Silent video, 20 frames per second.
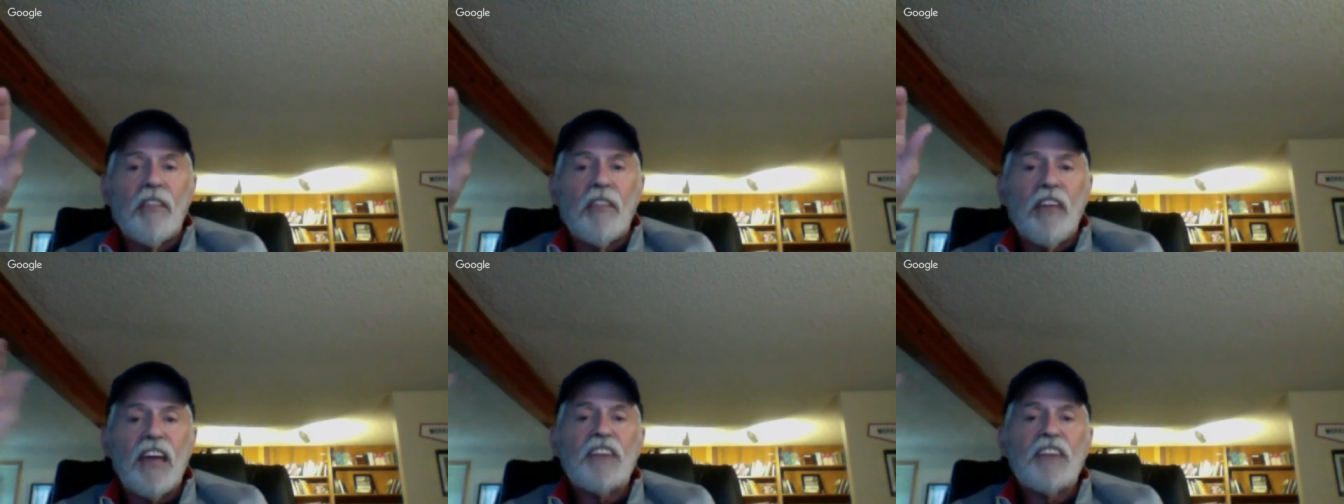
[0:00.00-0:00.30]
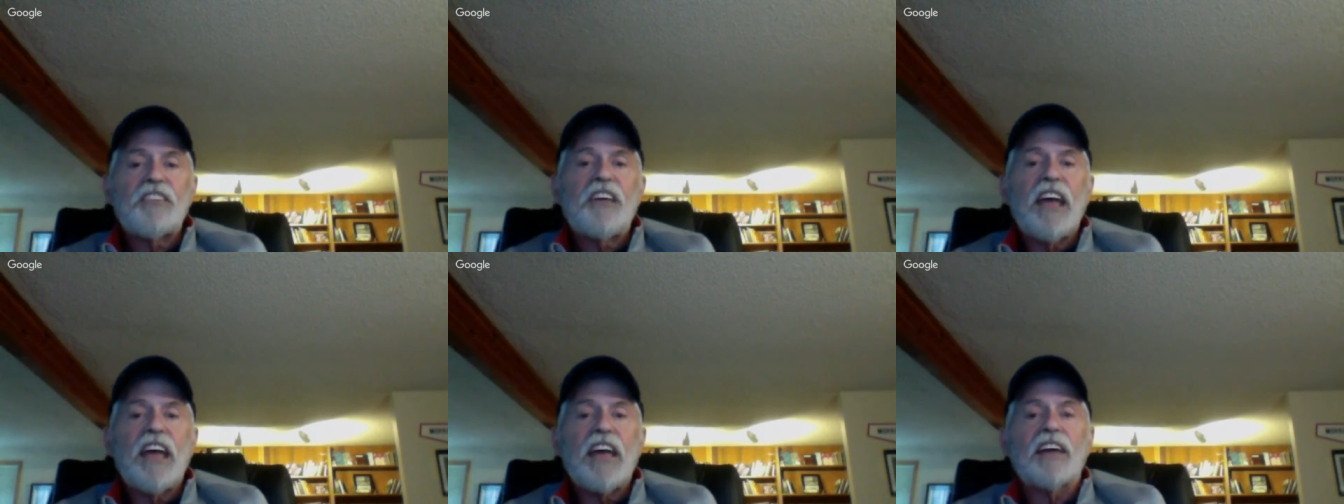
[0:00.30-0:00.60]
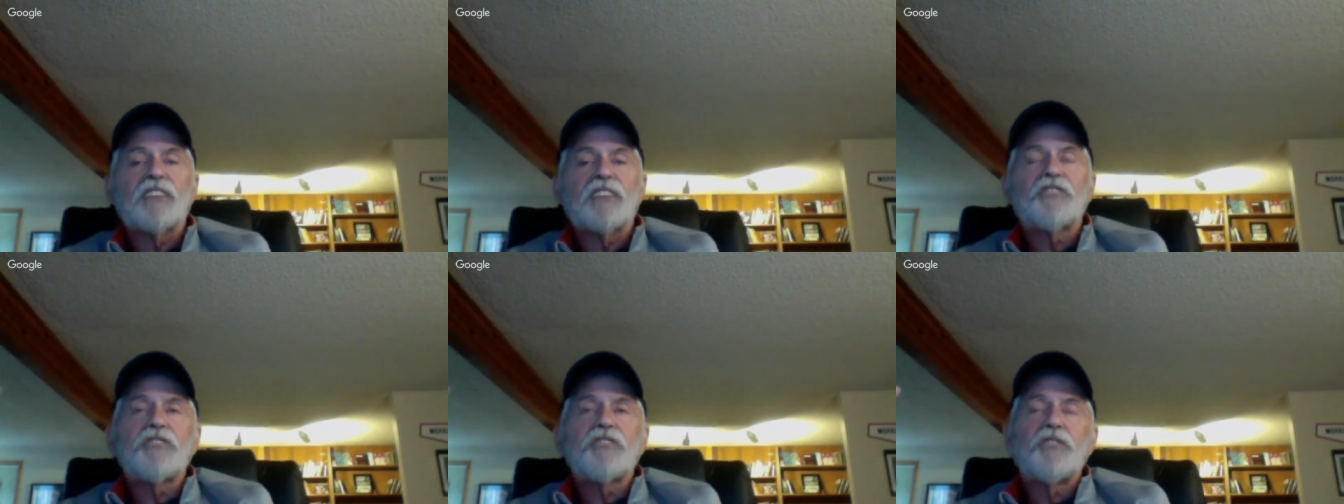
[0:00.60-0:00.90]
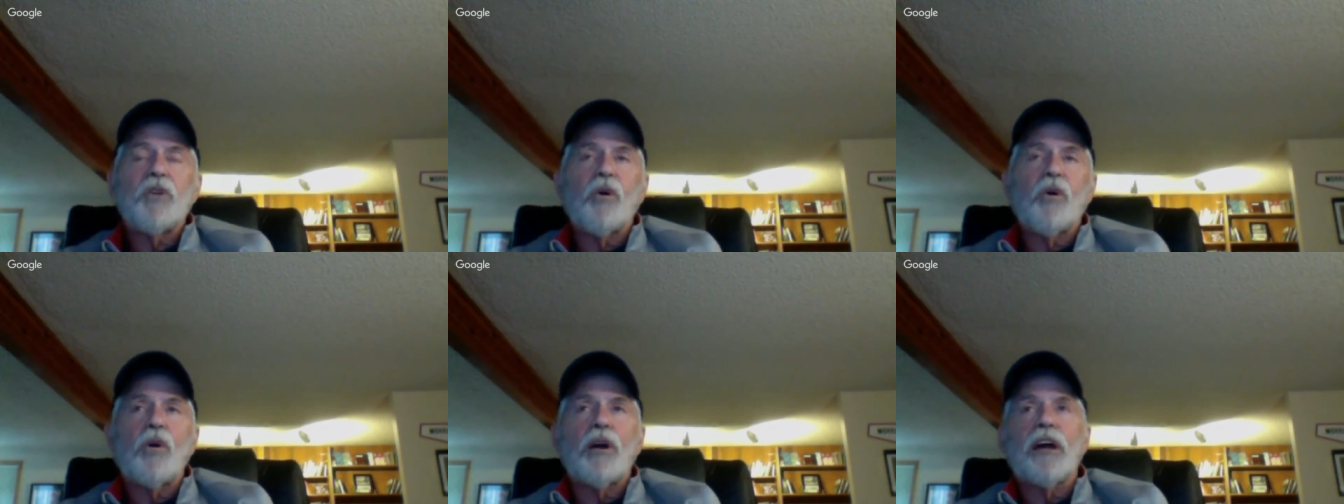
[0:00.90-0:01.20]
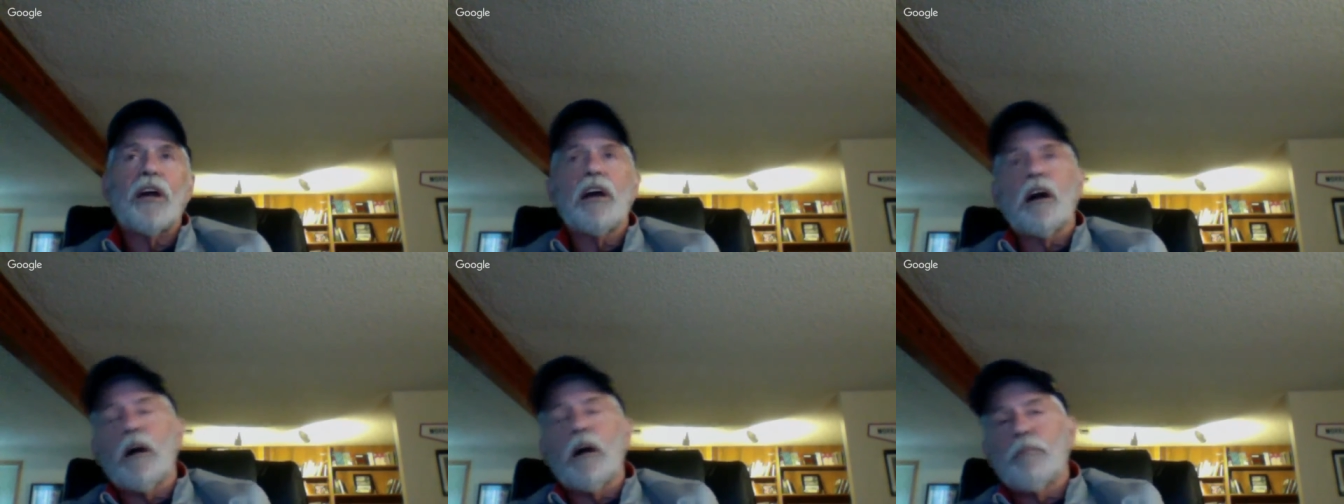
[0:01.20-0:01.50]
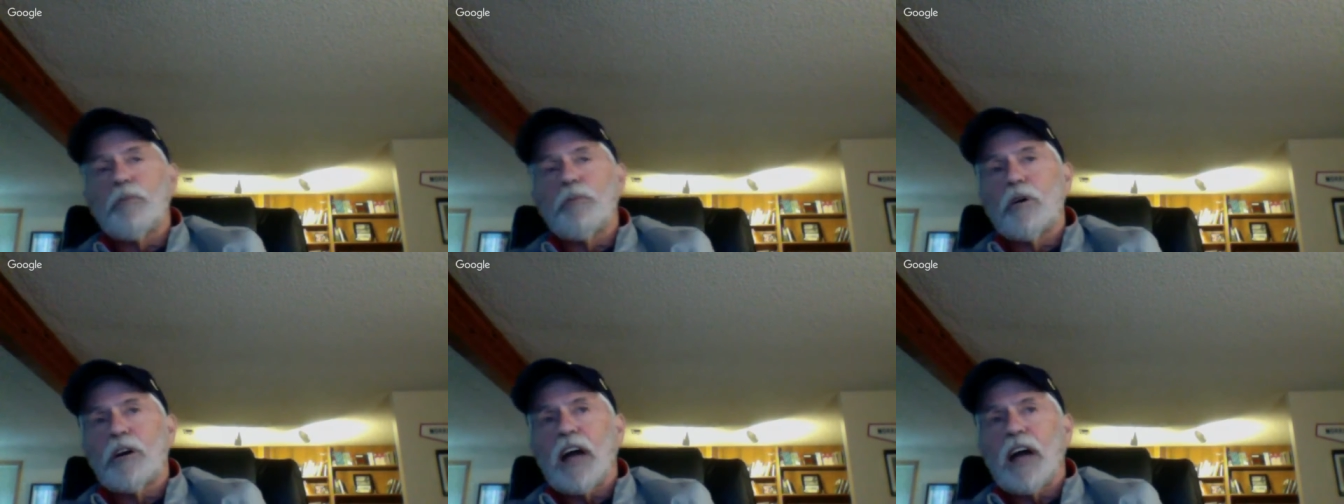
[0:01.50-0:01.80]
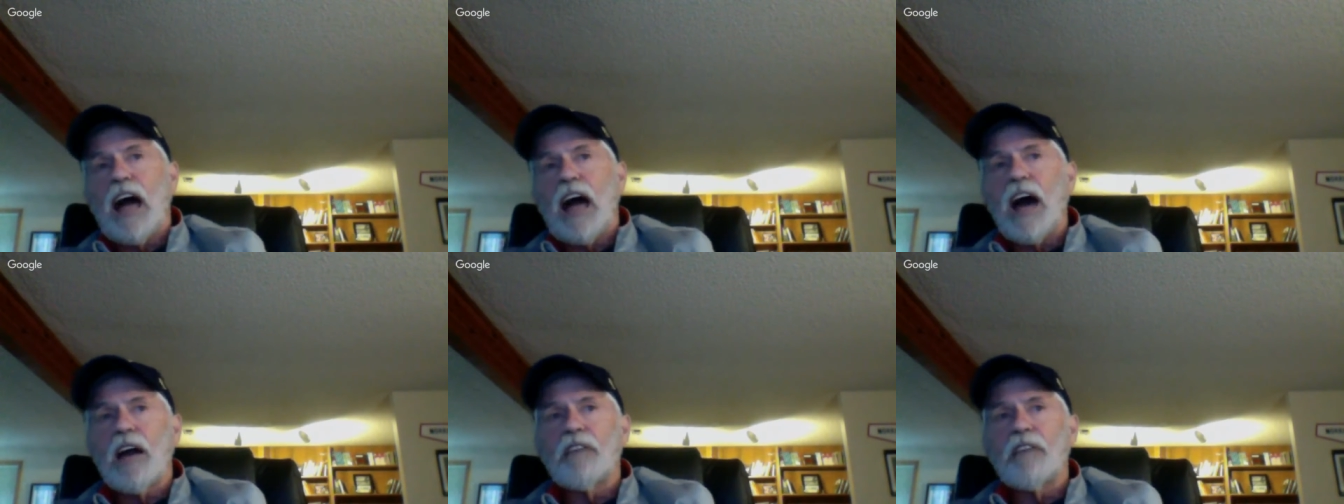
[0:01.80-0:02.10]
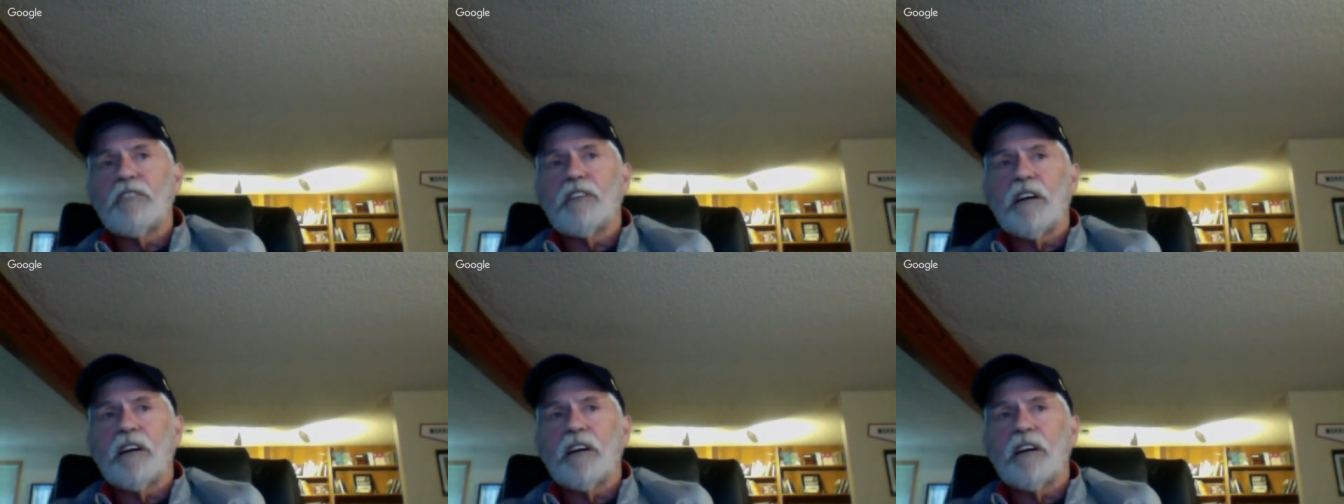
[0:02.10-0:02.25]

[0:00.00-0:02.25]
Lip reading: they take a book out of